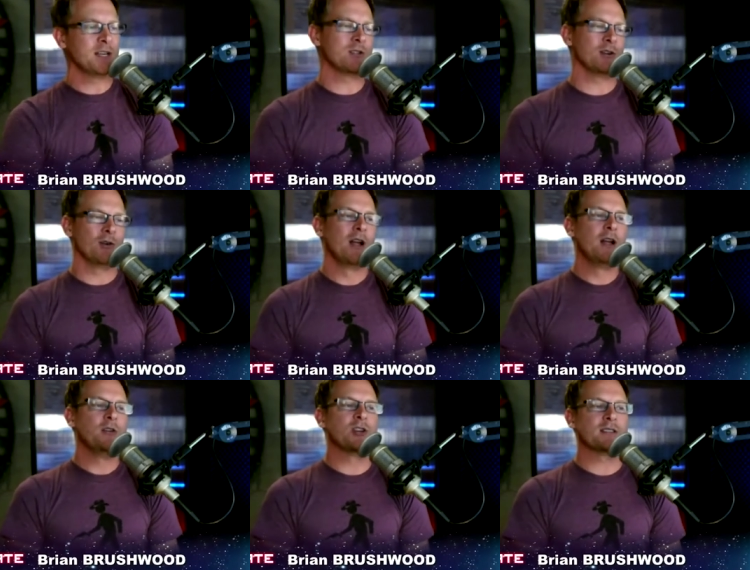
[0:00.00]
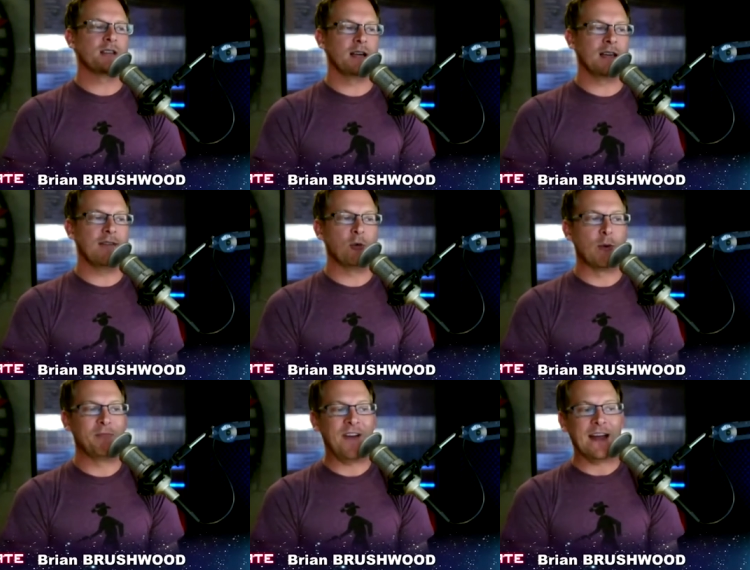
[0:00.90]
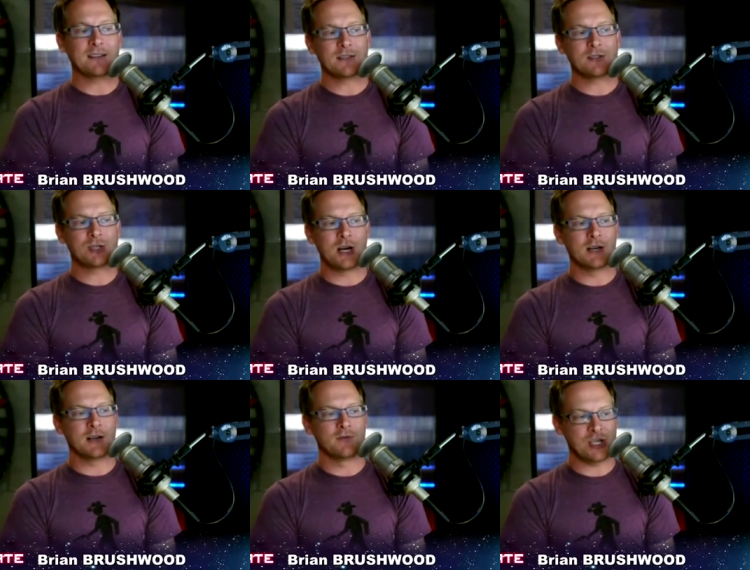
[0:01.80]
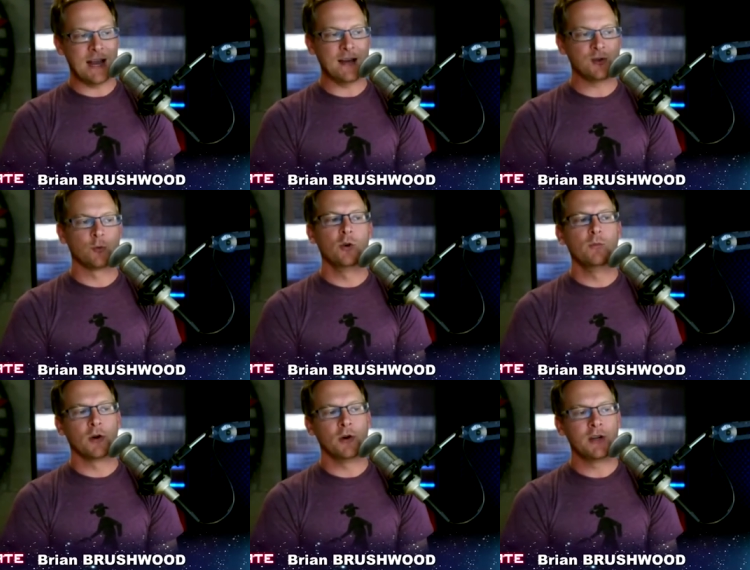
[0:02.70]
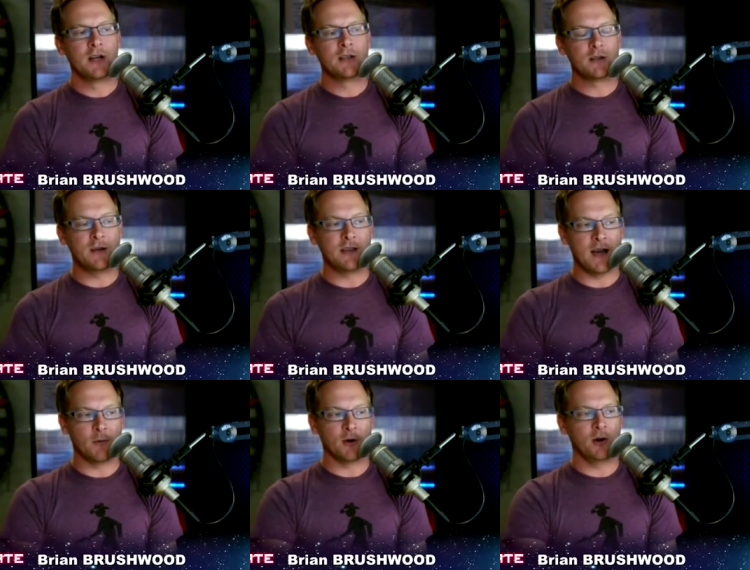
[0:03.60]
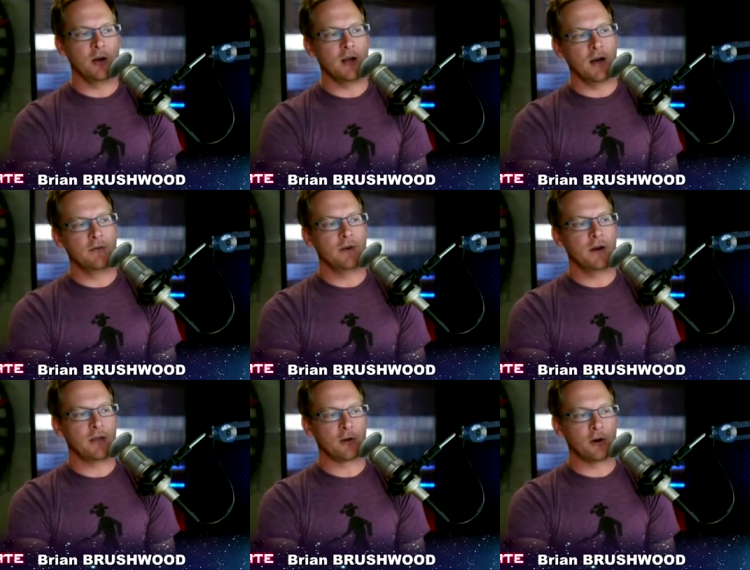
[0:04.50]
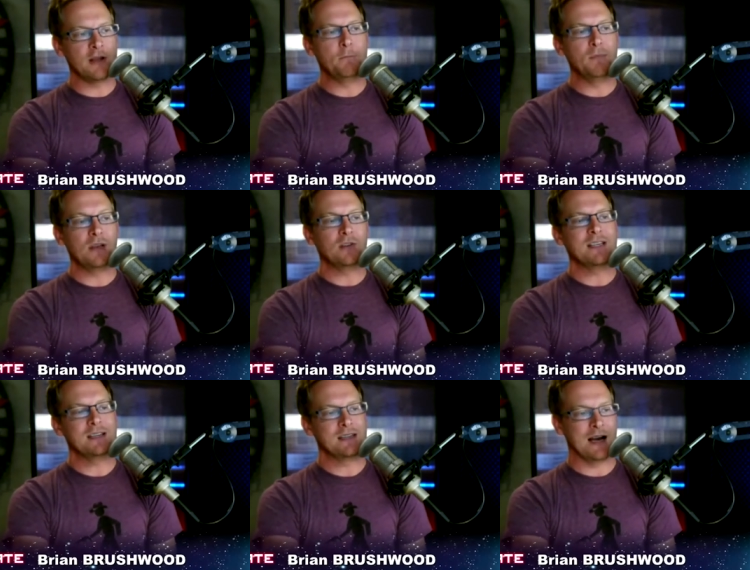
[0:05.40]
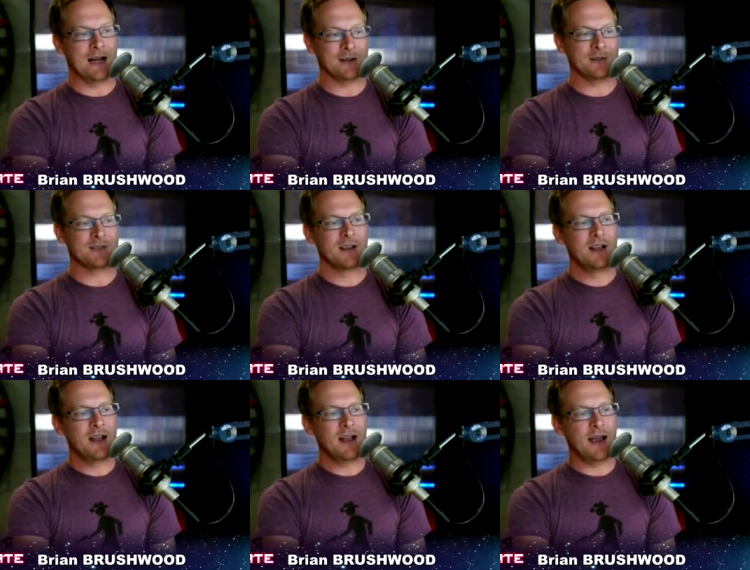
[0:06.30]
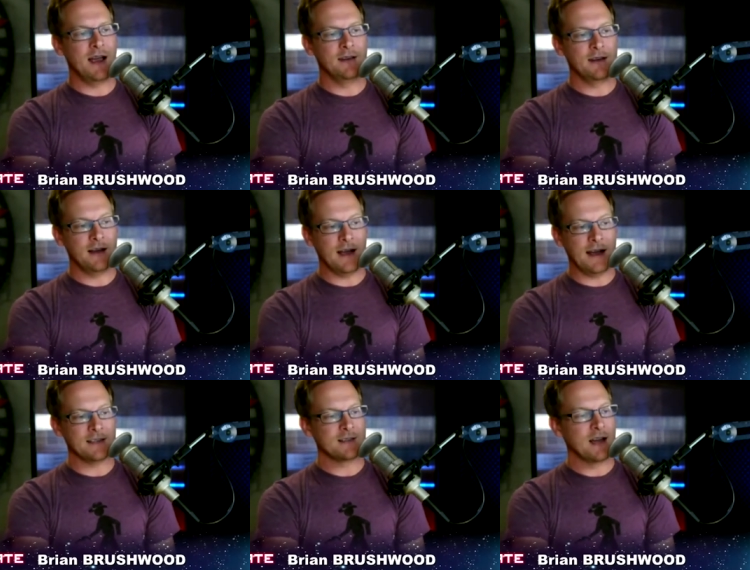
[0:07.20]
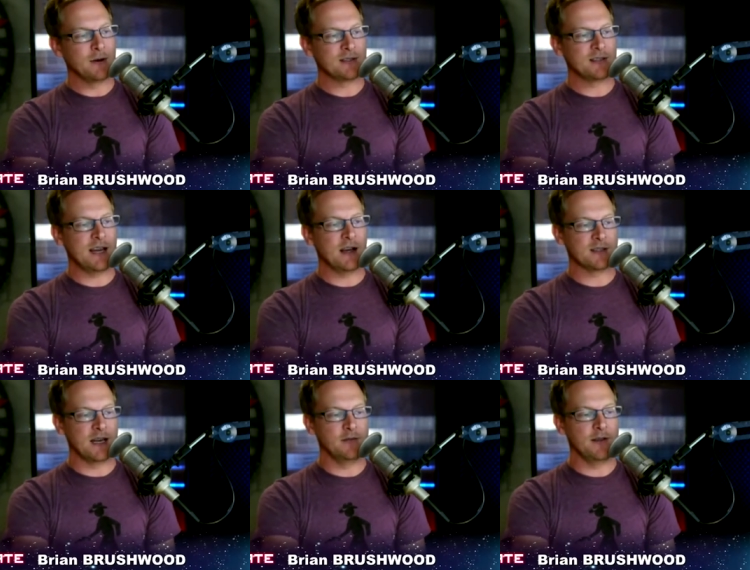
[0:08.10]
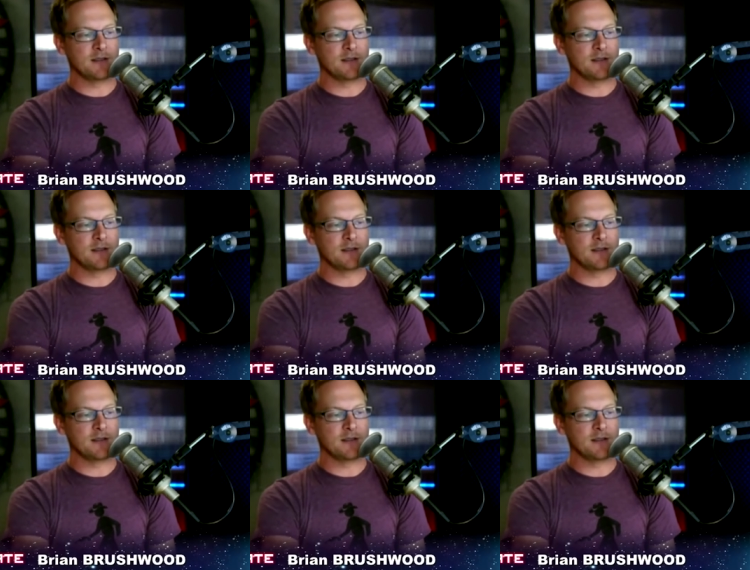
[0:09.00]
Digital, just gave them a fat chunk of change, rumored to be in the neighborhood of $30 million. And I guess not much to say outside of that.